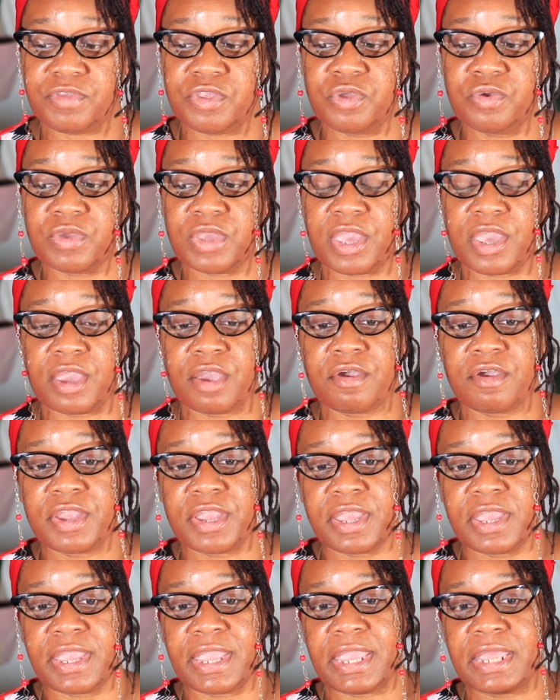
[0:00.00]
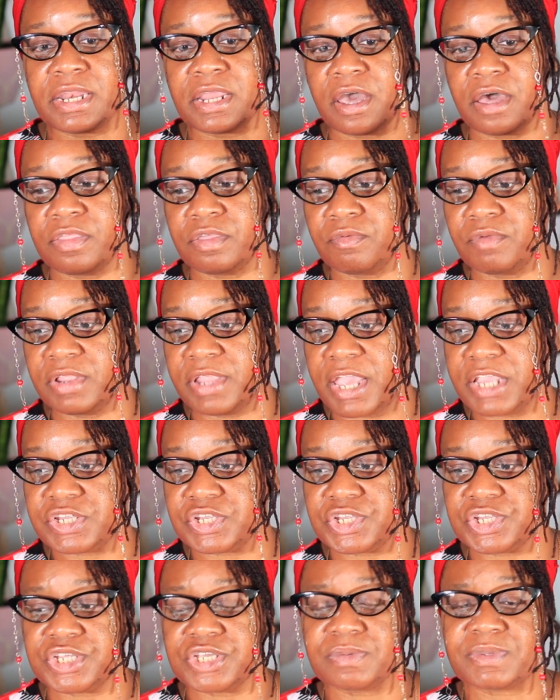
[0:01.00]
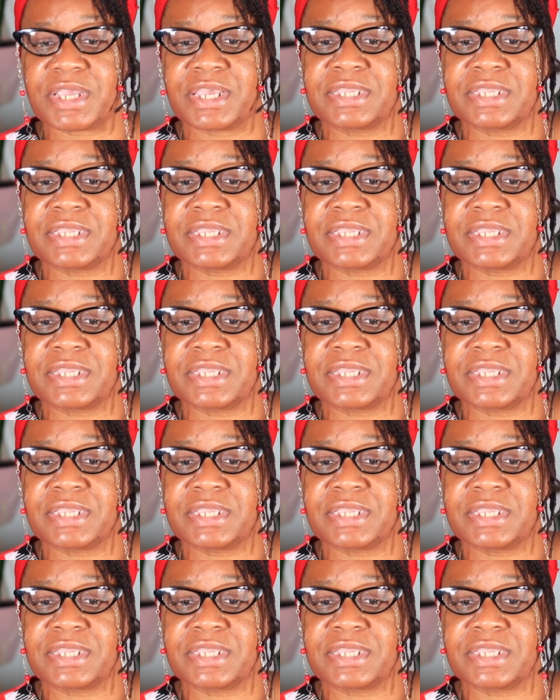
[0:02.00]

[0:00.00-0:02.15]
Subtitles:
You carry it in other relationships.